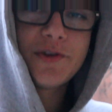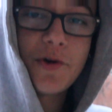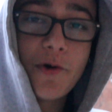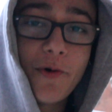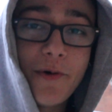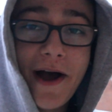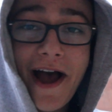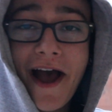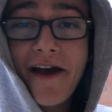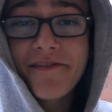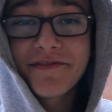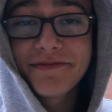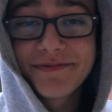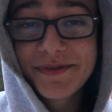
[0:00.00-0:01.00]
So
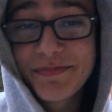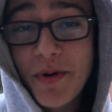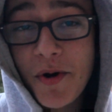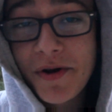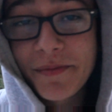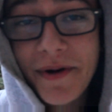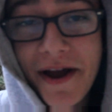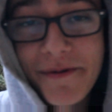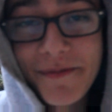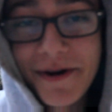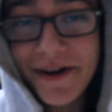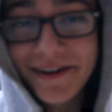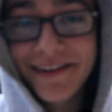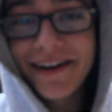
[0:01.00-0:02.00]
I've spoken my
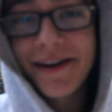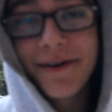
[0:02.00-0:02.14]
mind,